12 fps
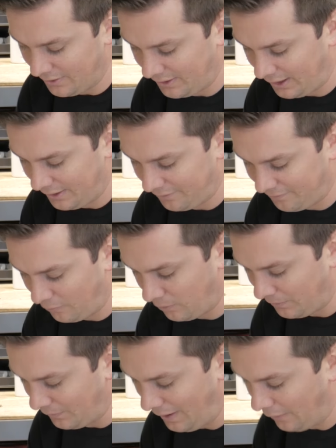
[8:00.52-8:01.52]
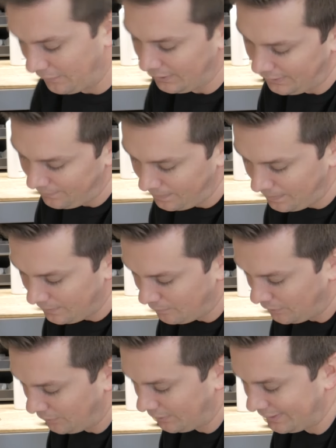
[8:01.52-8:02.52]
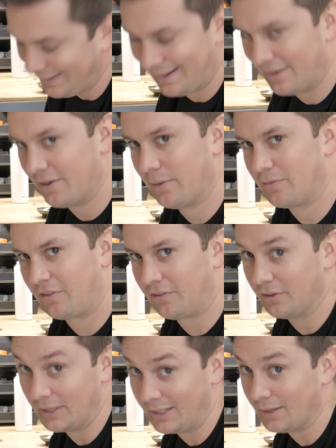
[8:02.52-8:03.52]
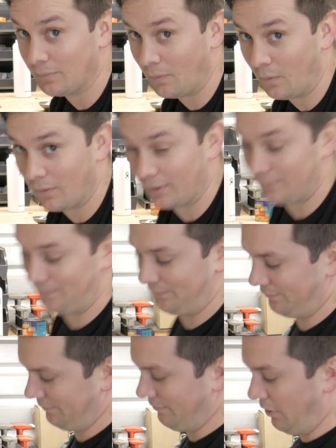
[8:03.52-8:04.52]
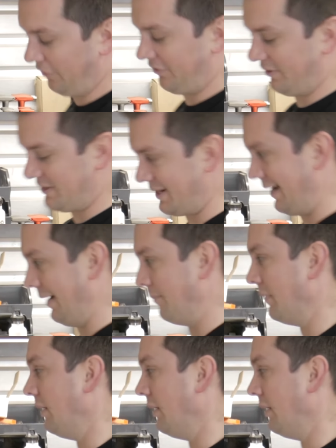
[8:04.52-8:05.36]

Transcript: to kind of form around it, but really it ended up just leaking more most of the time.